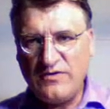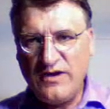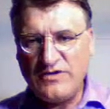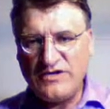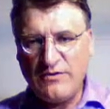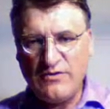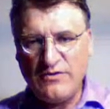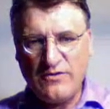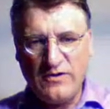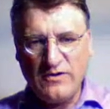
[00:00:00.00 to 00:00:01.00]
okay, which I
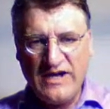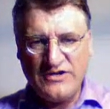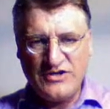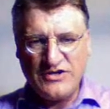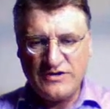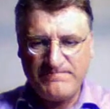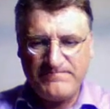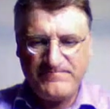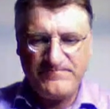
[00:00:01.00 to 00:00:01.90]
will call h.